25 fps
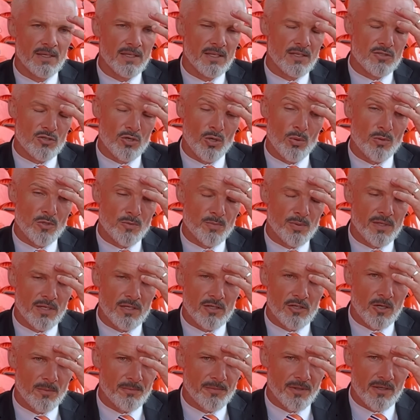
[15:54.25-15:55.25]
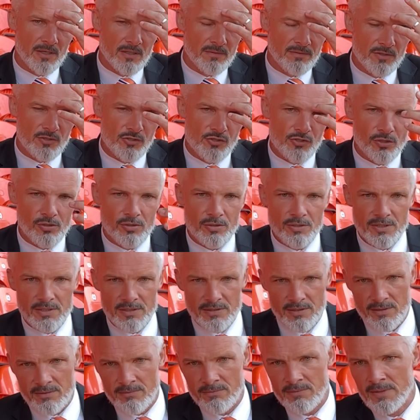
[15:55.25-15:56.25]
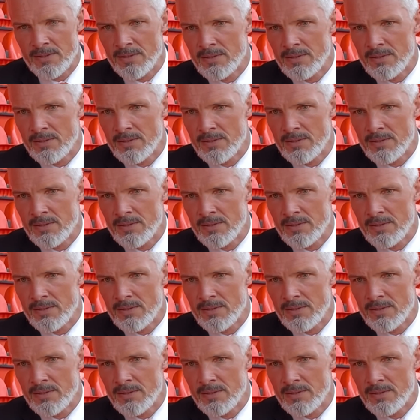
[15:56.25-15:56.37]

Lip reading: it's always been a cup that I've enjoyed, and